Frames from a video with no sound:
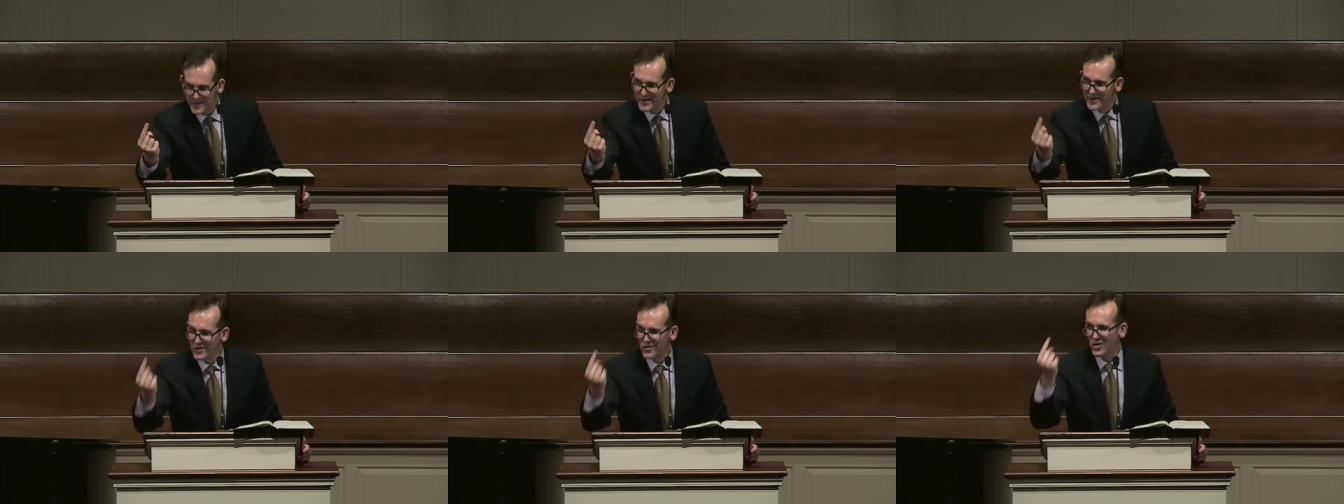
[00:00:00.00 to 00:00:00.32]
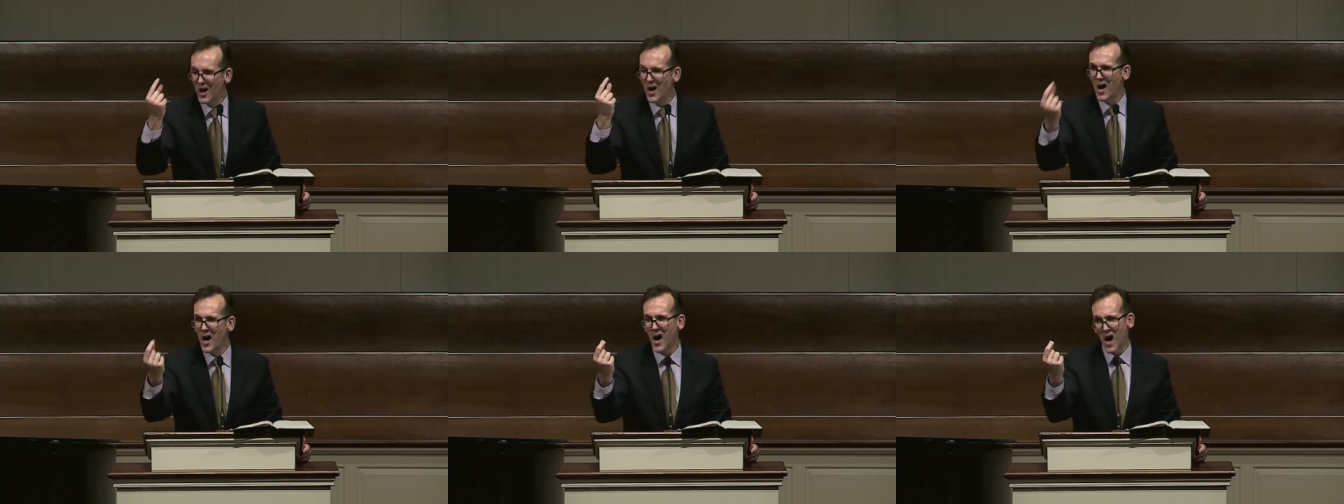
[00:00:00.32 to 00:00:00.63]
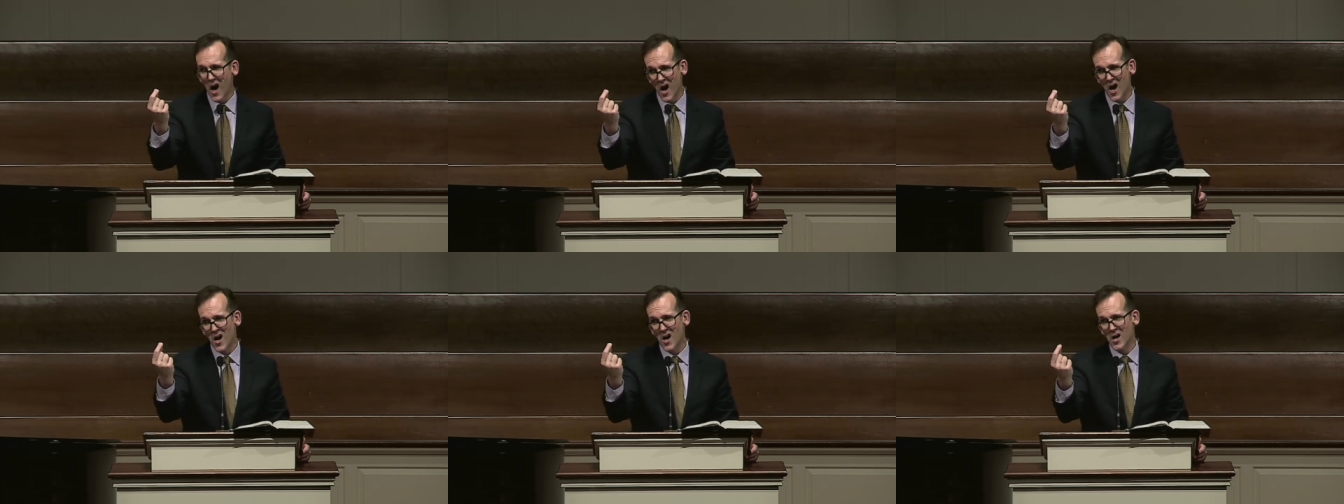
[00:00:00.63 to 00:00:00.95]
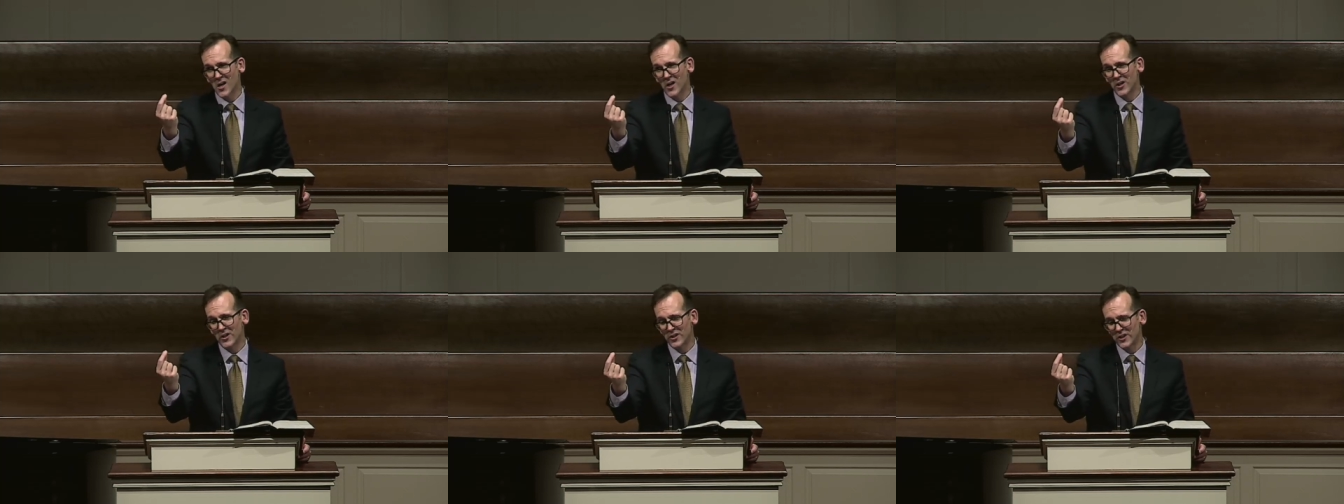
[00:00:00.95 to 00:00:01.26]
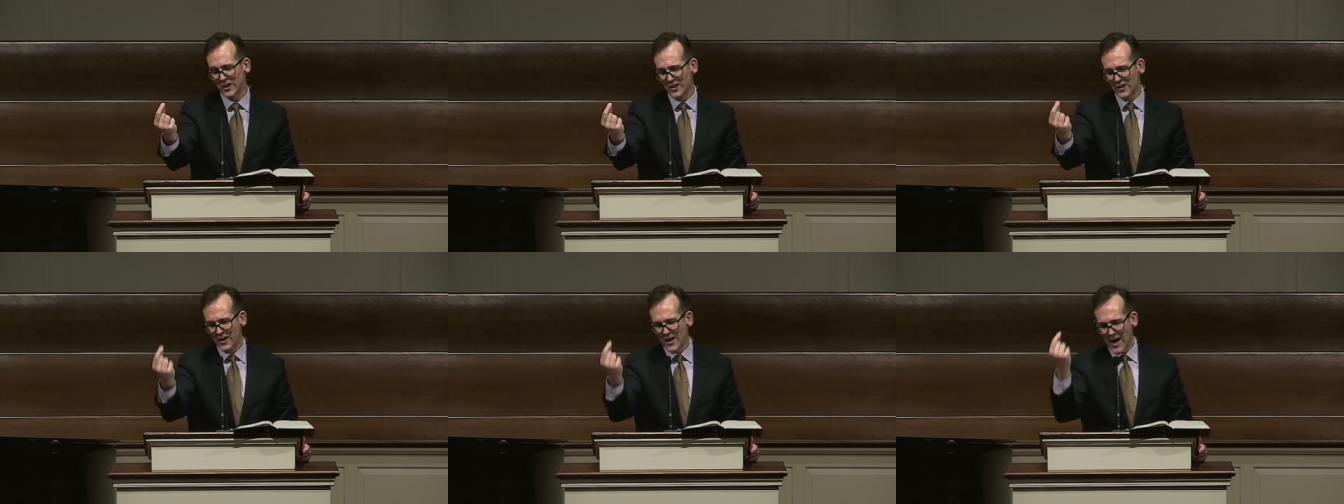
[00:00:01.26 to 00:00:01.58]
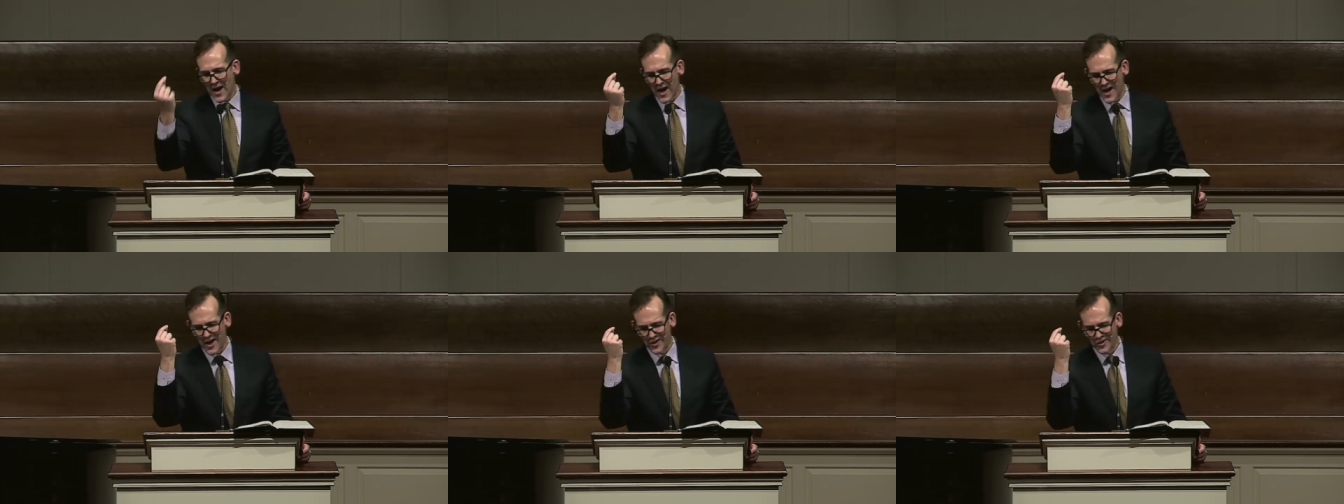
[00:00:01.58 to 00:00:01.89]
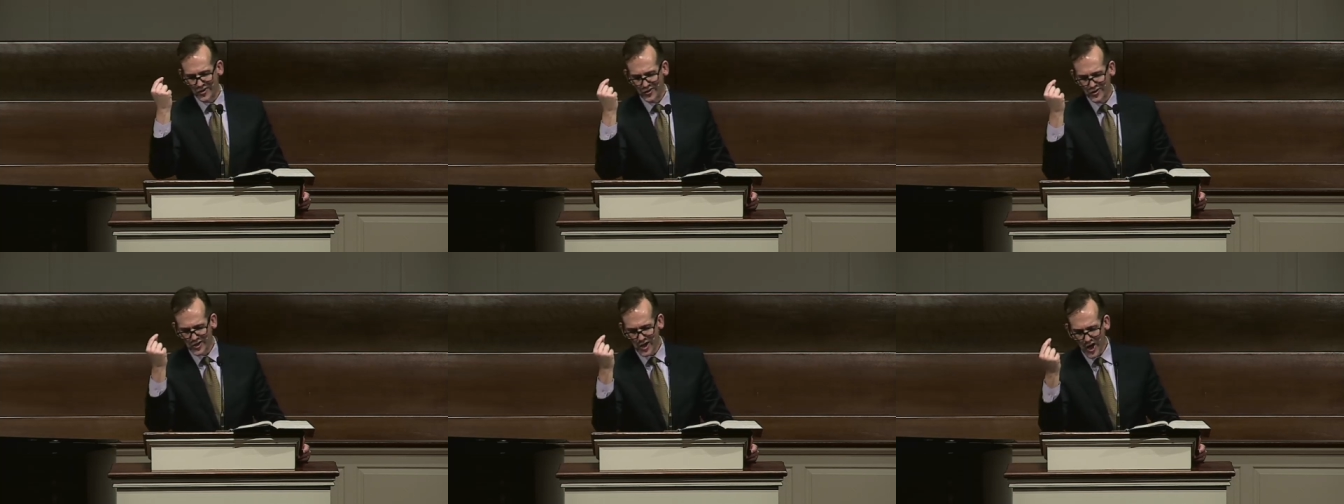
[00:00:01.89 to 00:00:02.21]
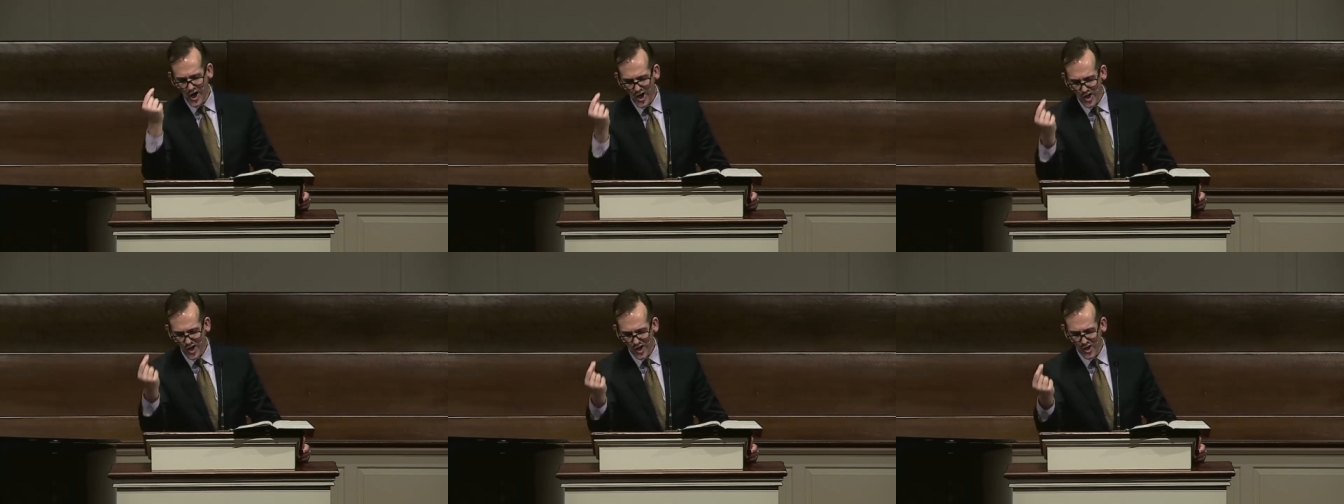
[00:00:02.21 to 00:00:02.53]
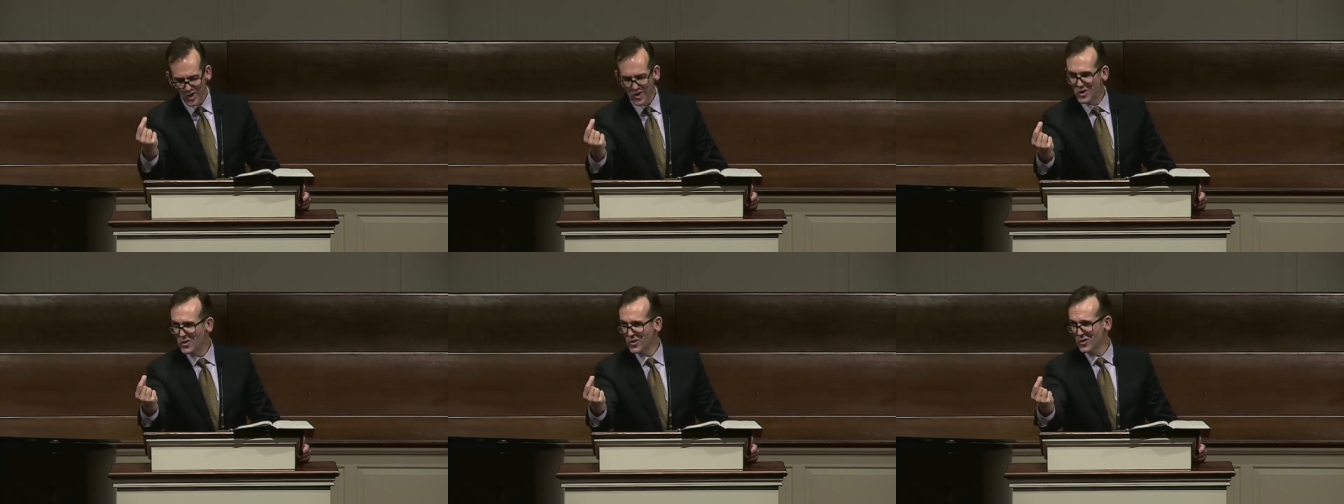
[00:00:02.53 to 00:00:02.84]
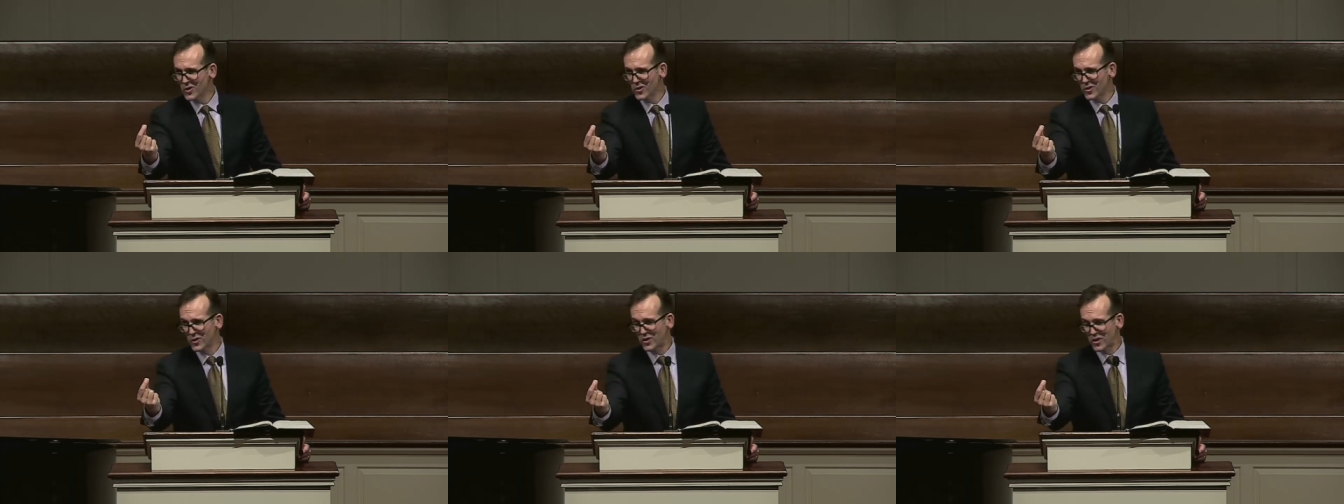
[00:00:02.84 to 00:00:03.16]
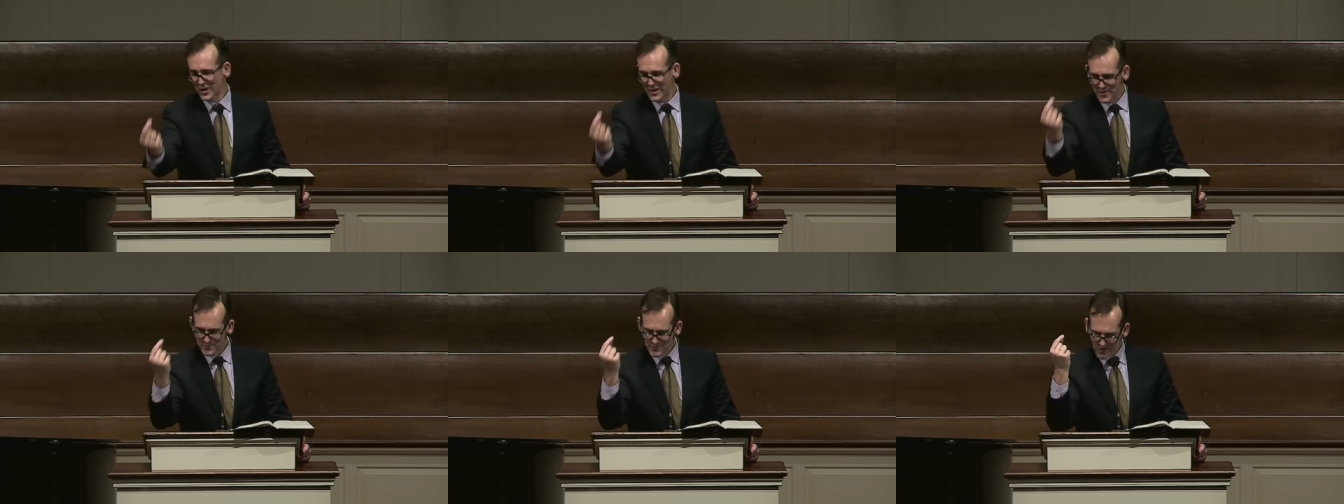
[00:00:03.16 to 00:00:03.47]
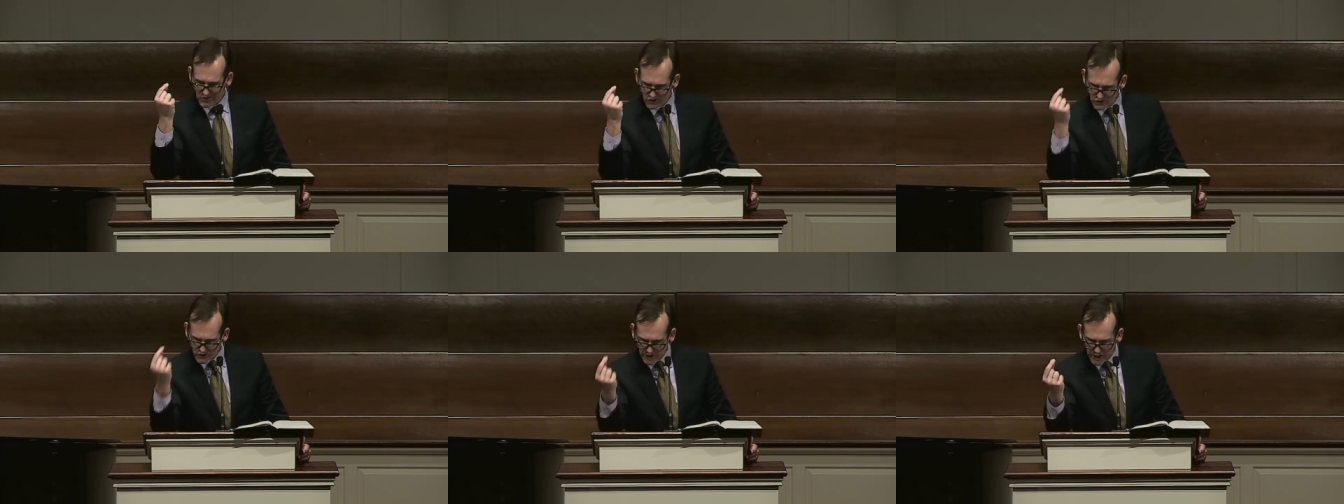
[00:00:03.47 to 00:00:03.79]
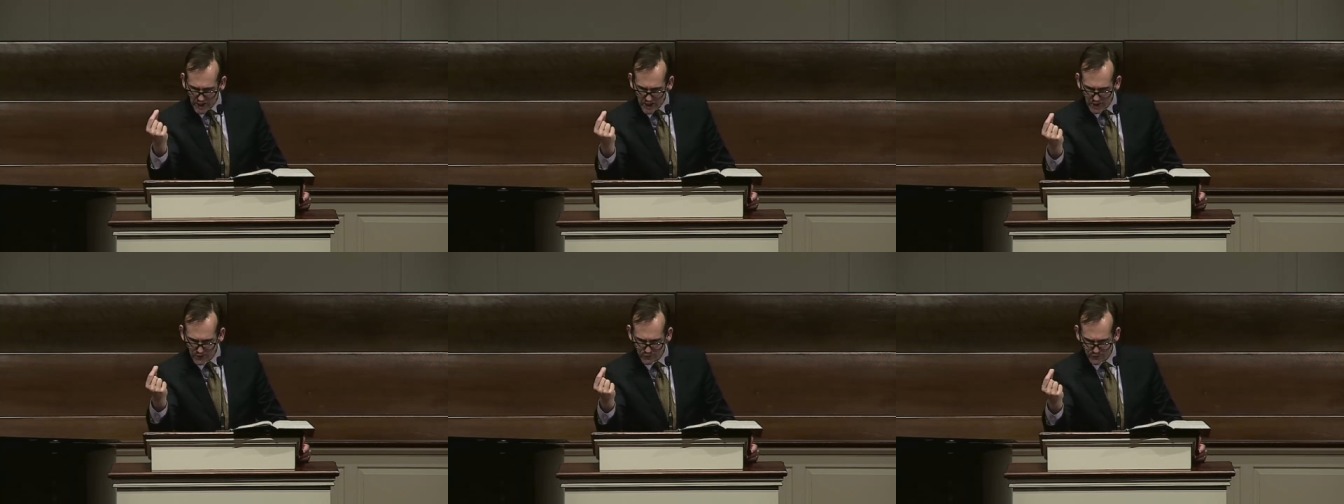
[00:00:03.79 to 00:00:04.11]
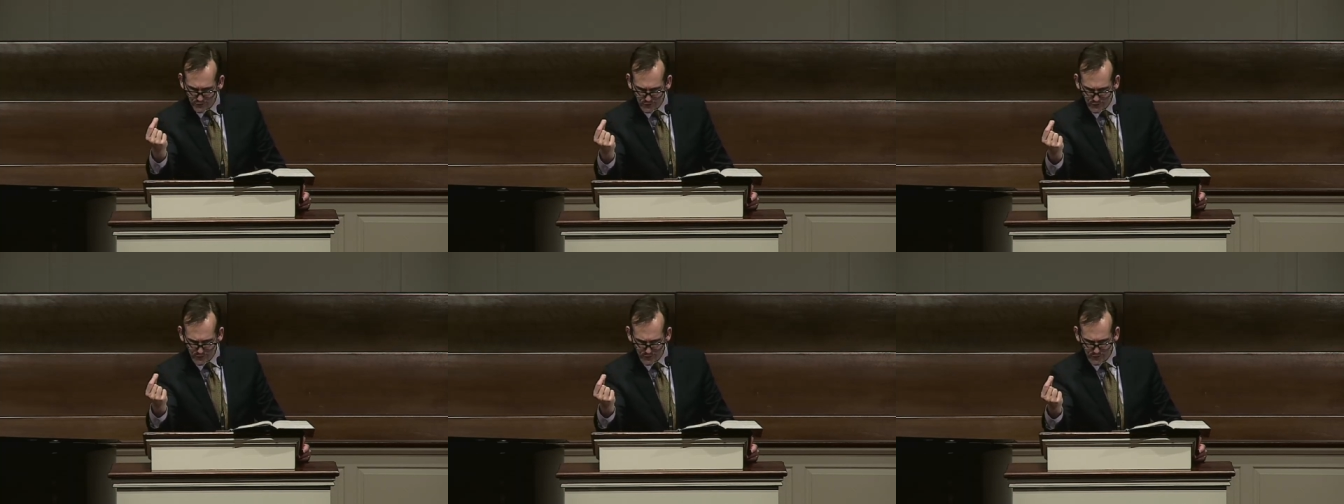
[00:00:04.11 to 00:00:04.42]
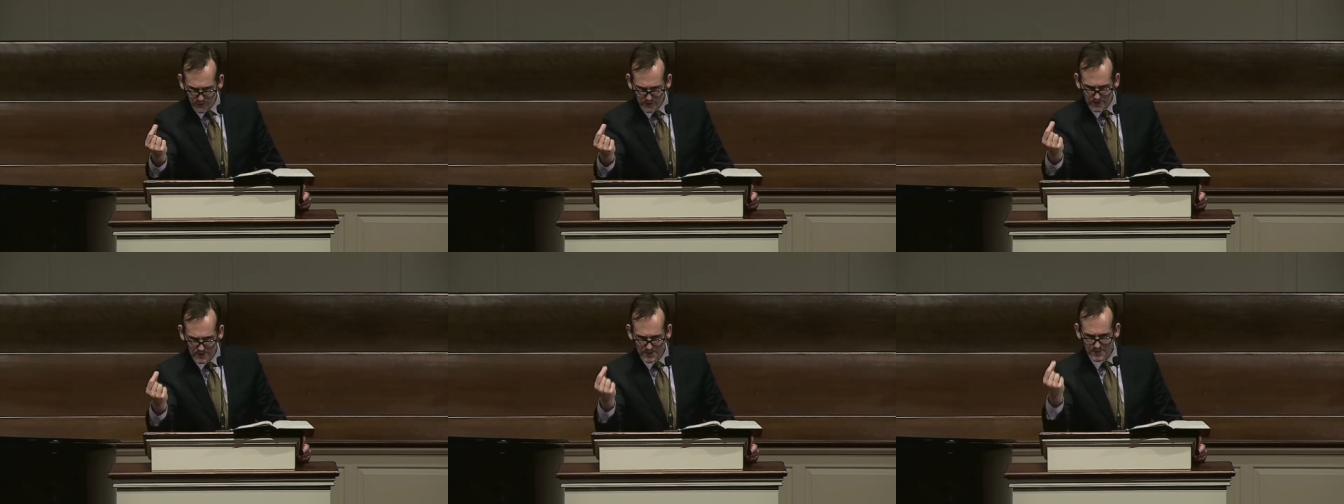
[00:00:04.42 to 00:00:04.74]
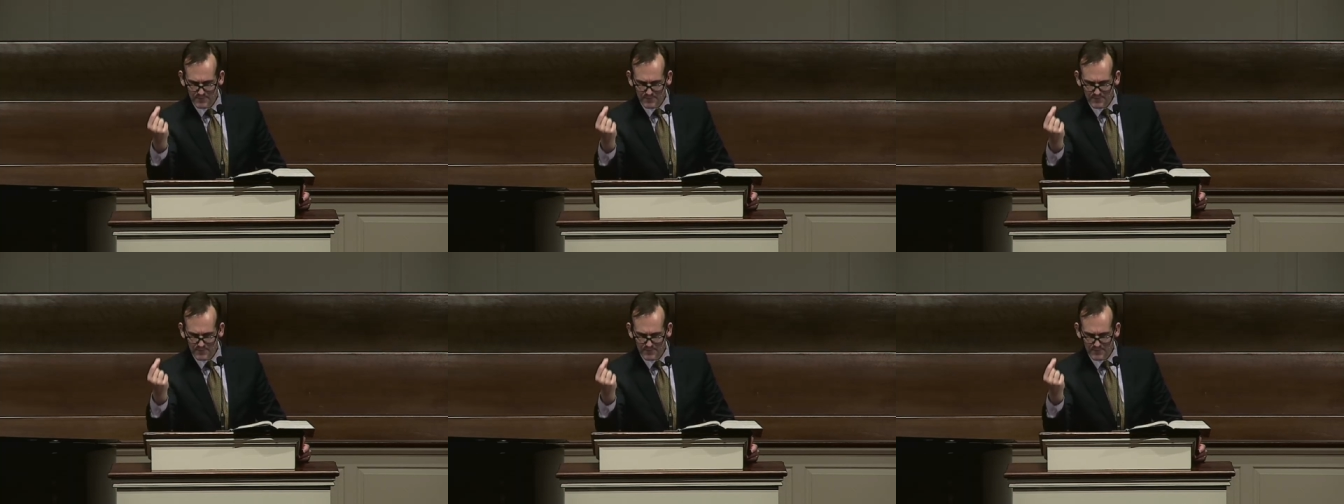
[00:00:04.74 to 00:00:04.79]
It is hard and gnarled, tough,